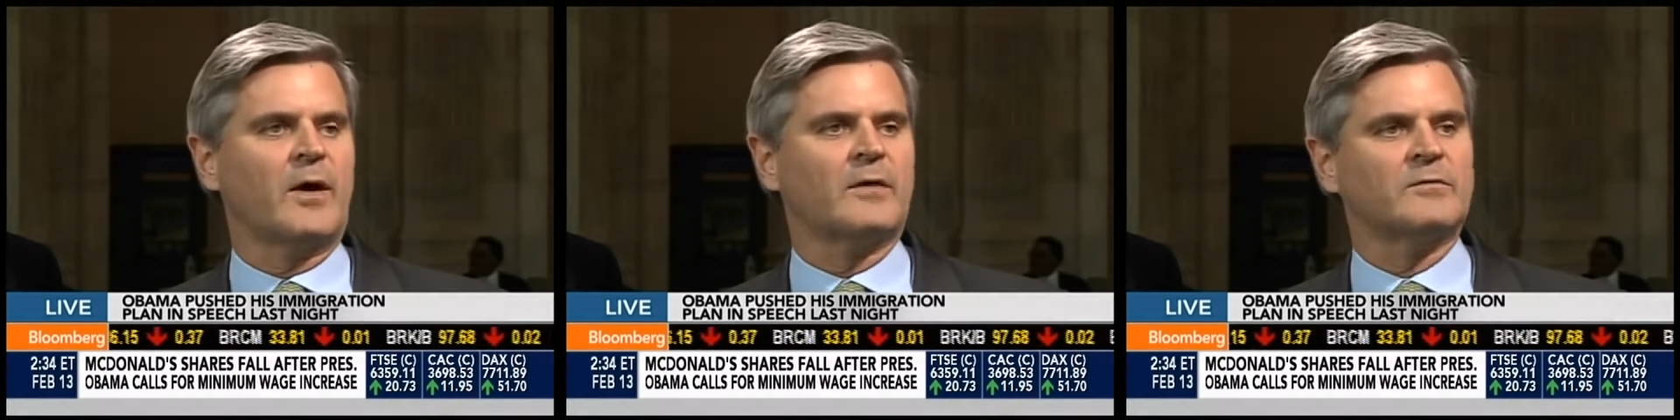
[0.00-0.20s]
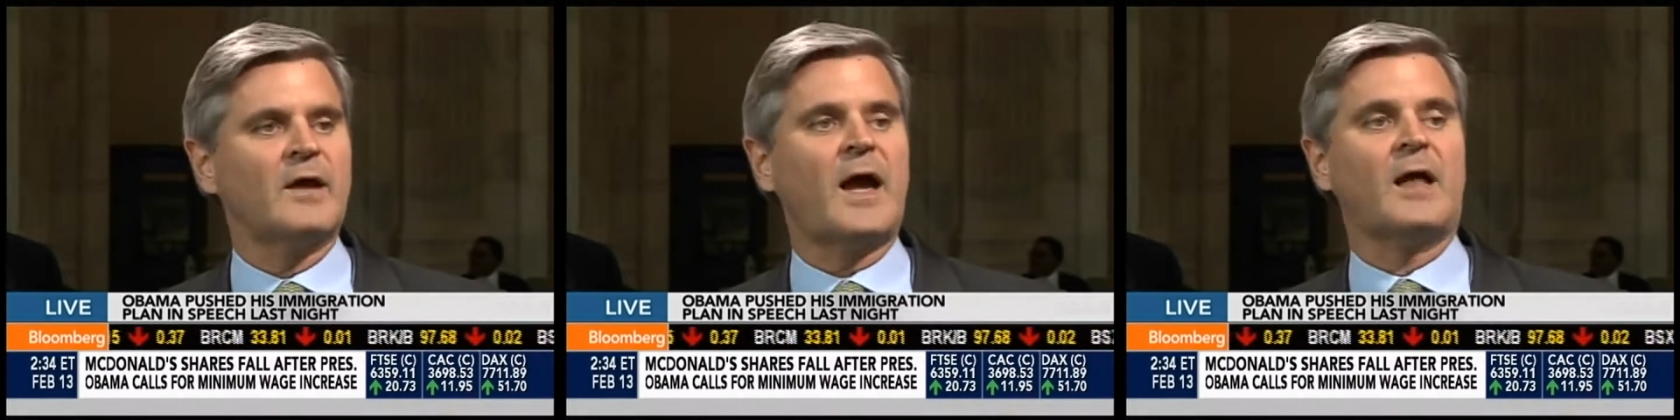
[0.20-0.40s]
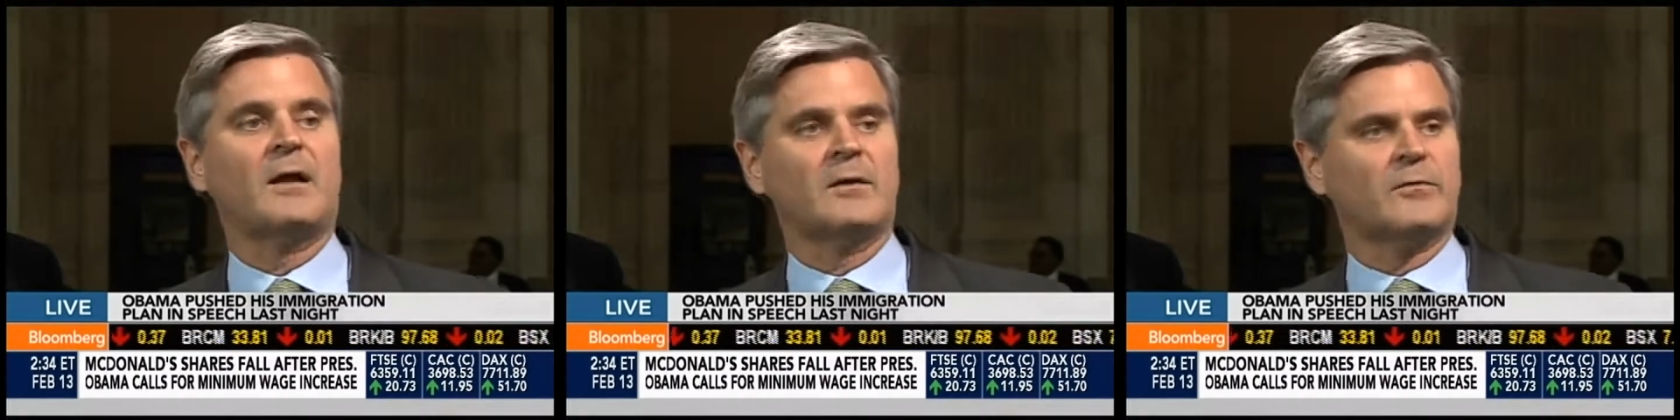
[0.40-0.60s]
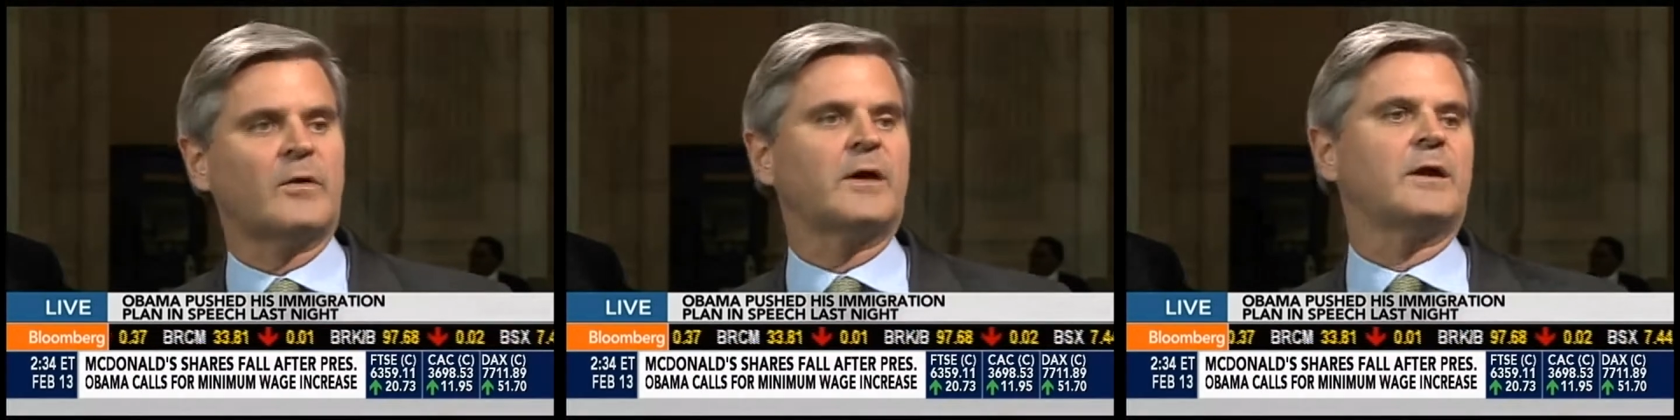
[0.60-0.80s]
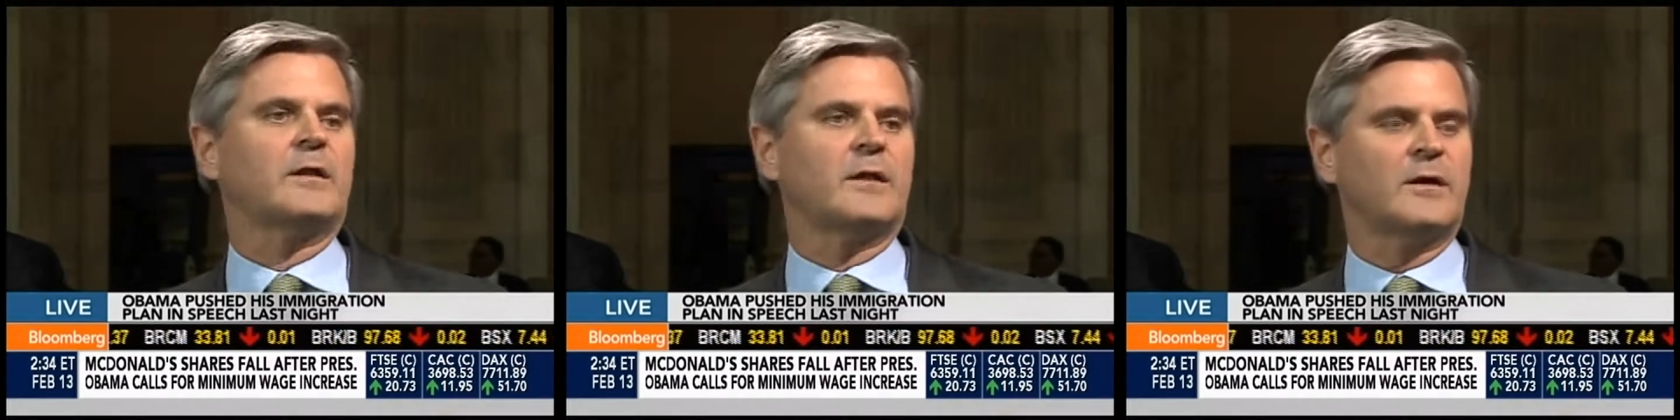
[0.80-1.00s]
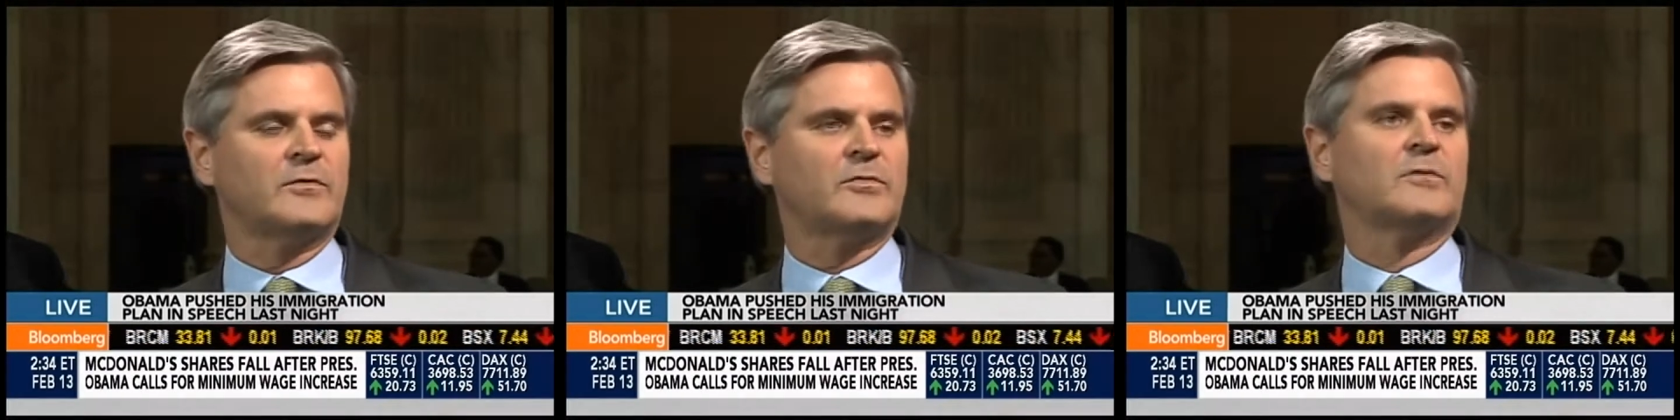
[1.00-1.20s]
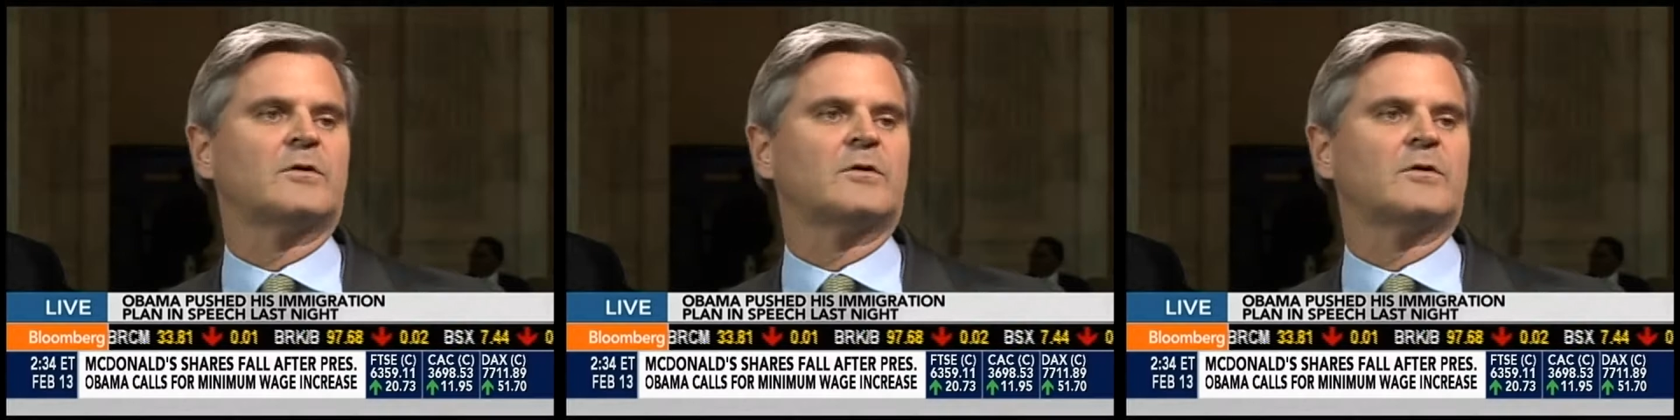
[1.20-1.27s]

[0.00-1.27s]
talent, regulation,